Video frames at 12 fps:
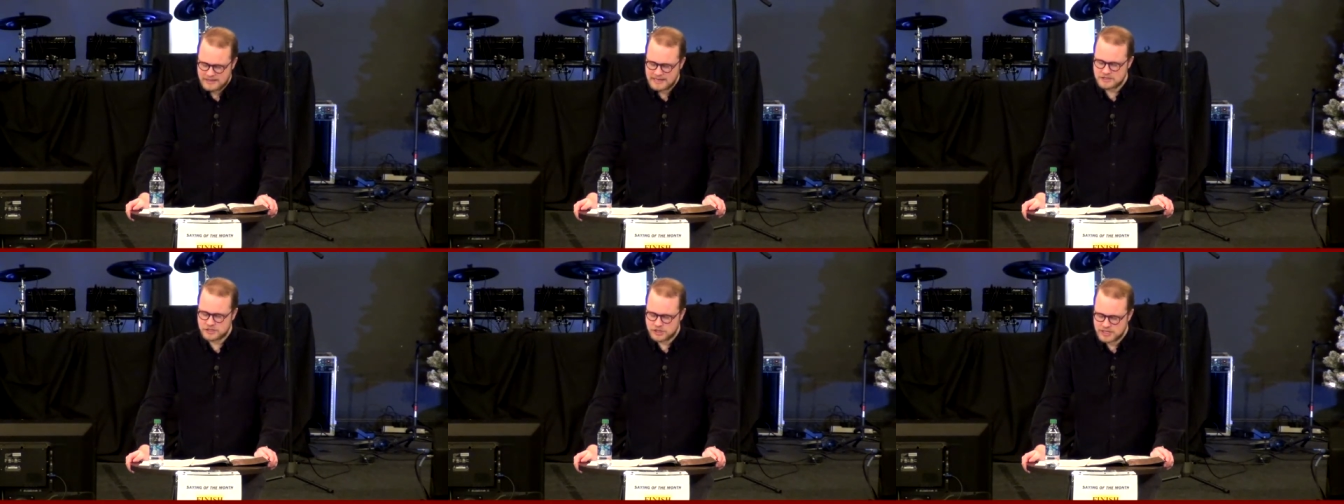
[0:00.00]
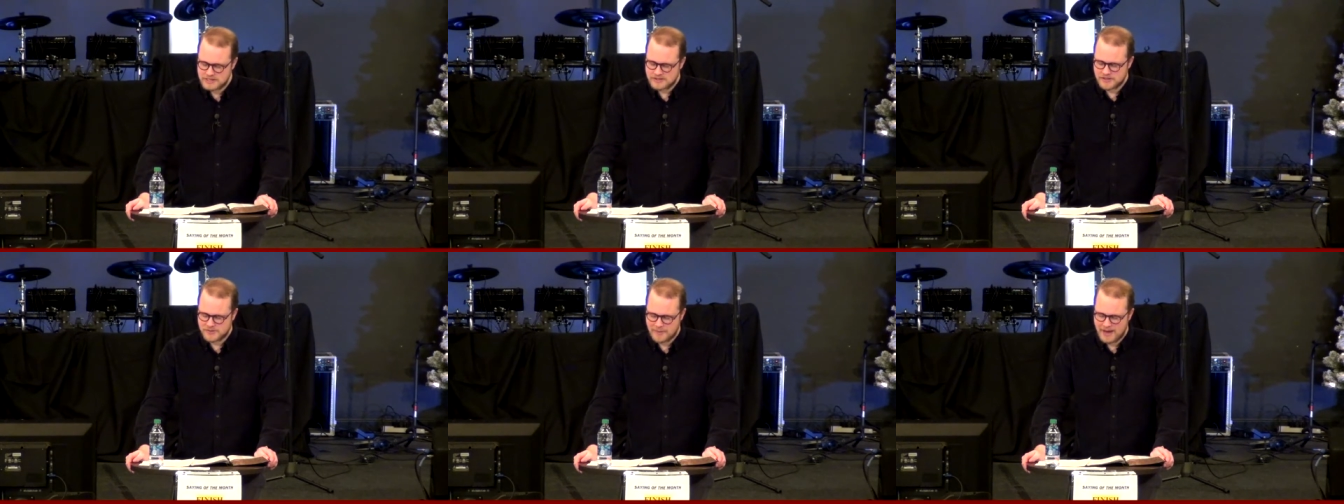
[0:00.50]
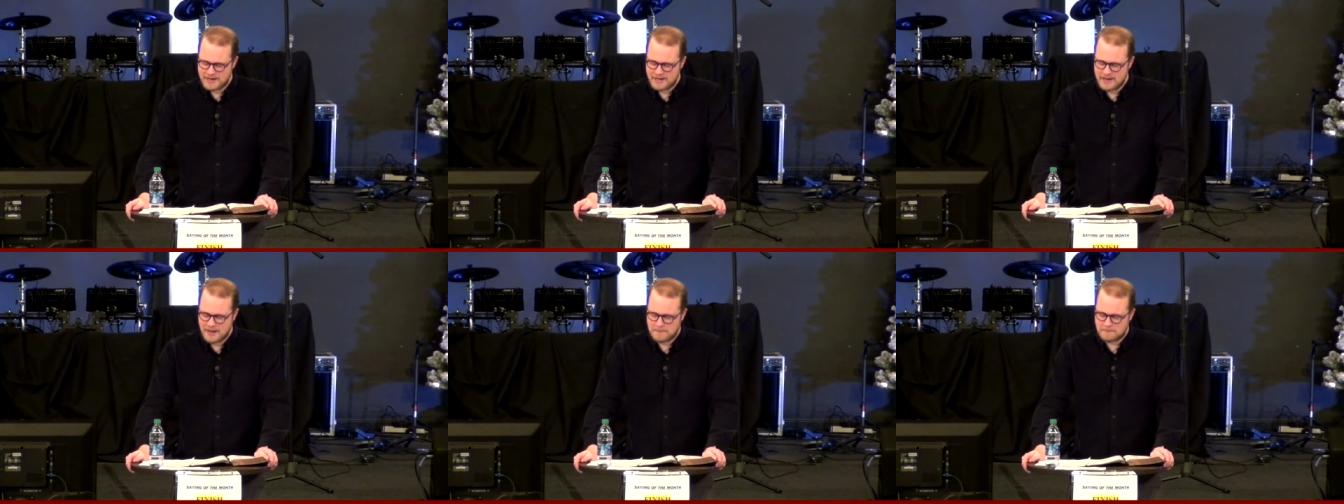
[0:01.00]
In Jesus' mighty
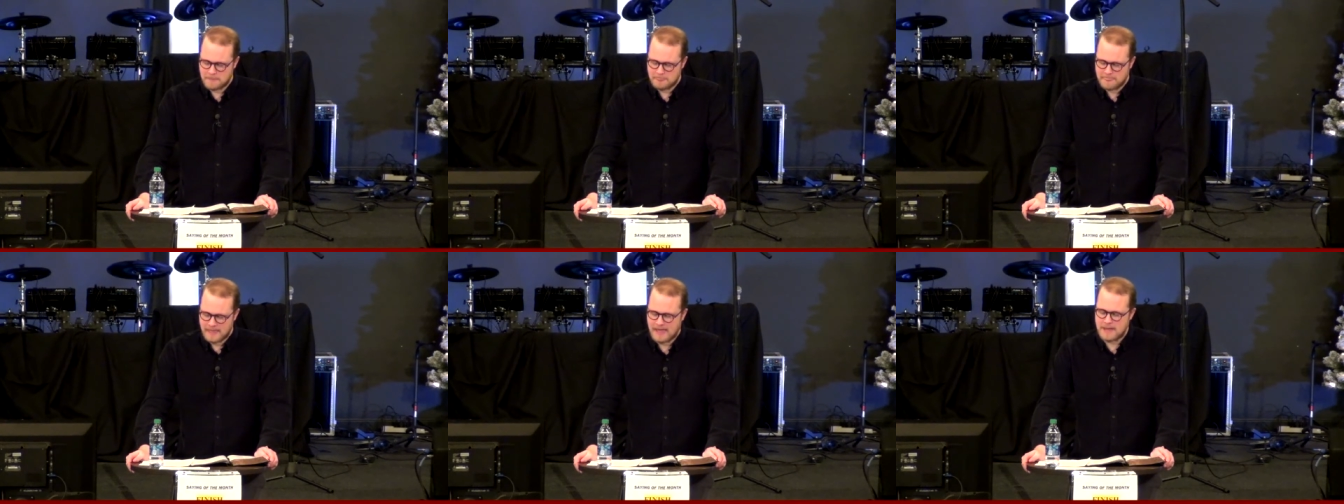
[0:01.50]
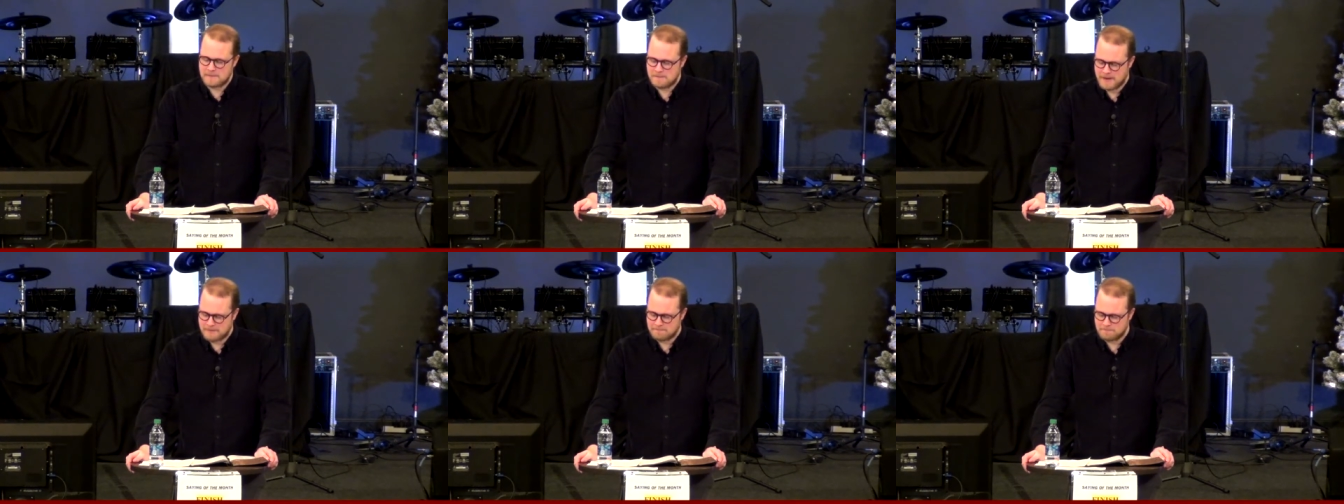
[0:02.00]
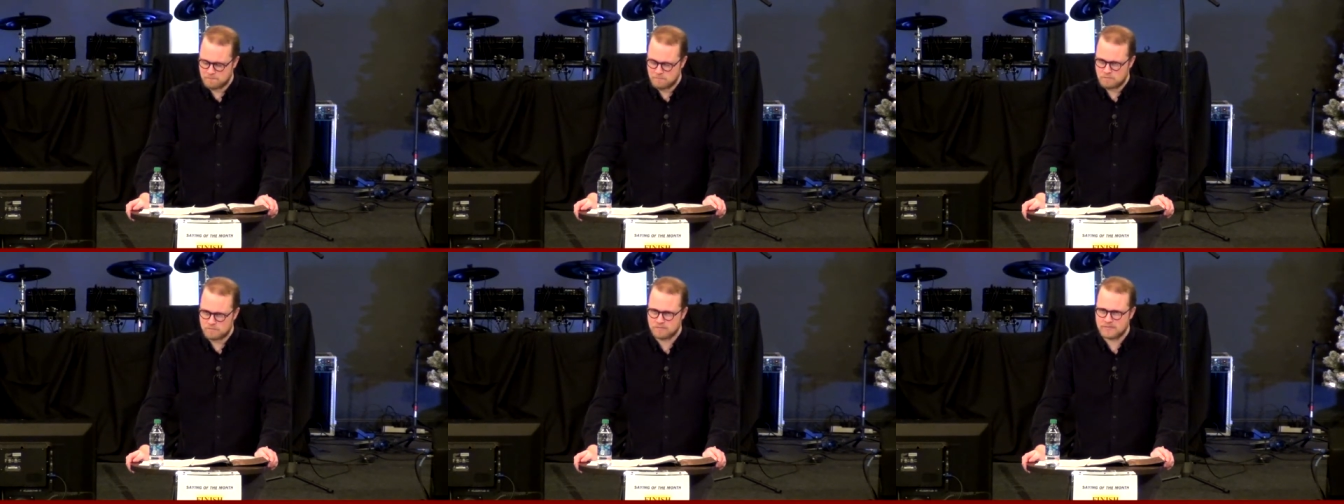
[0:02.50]
name, amen.
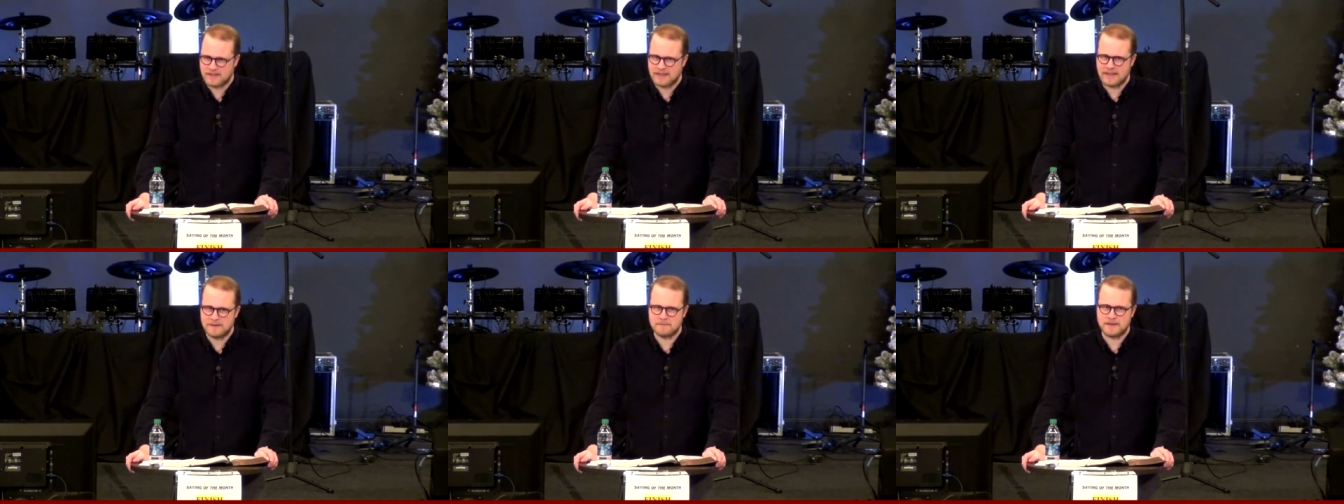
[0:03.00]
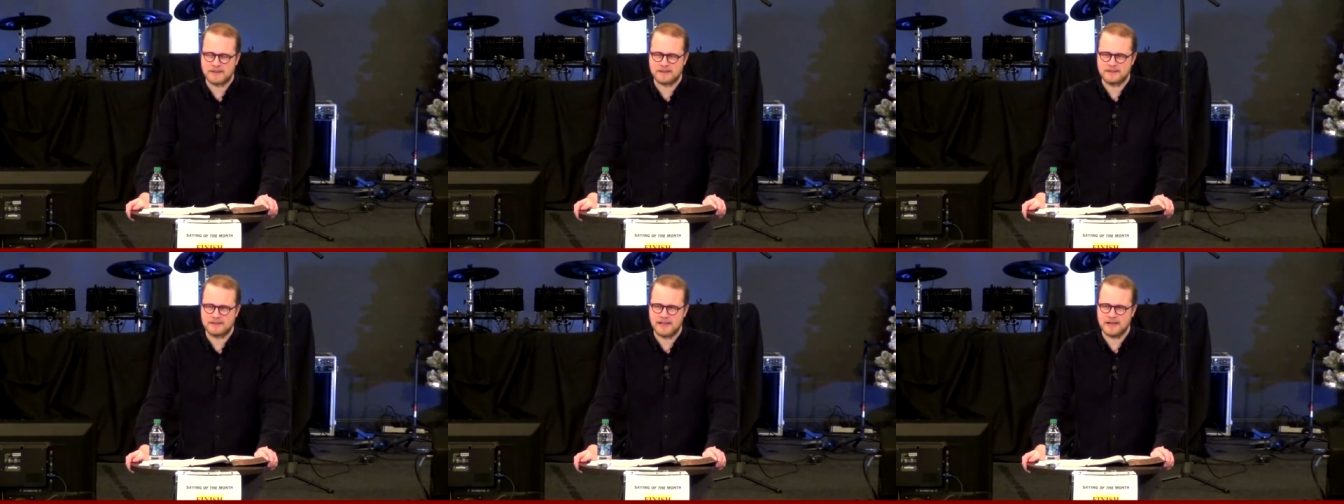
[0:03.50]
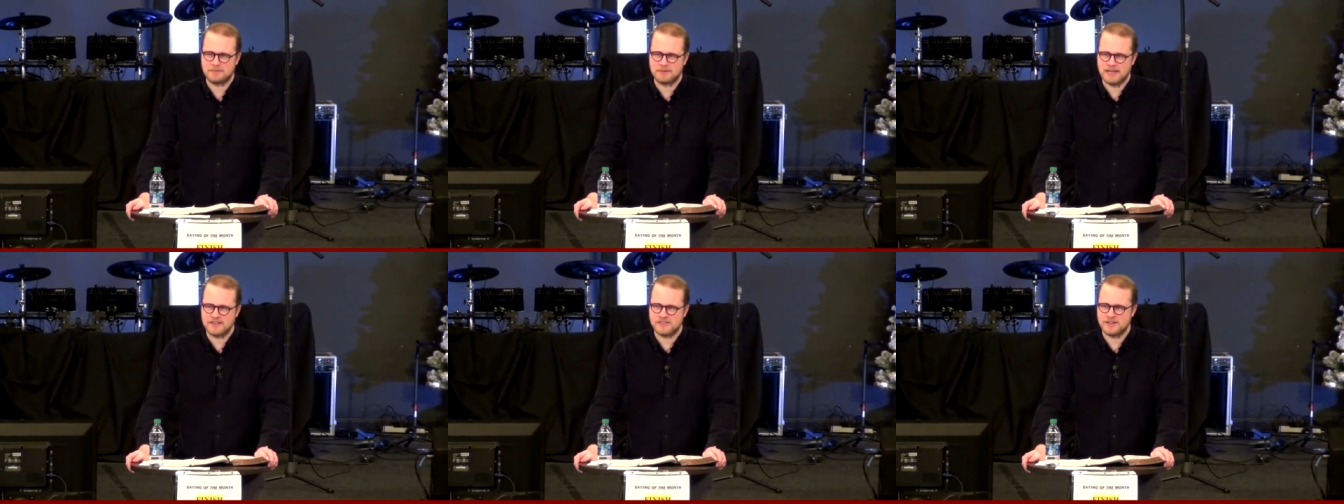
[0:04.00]
Amen. amen. God
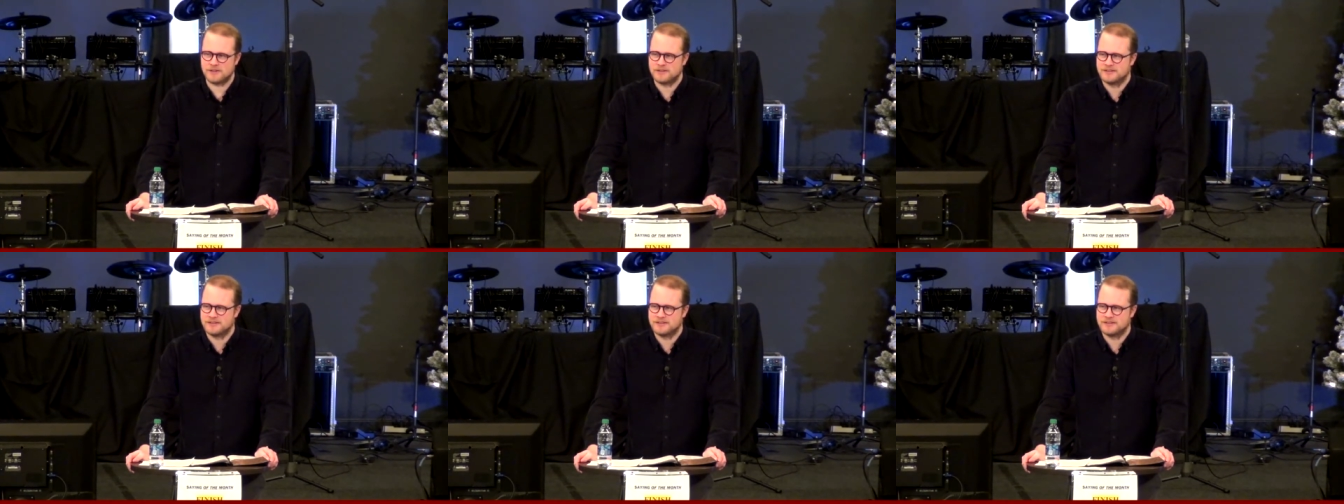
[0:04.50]
bless you.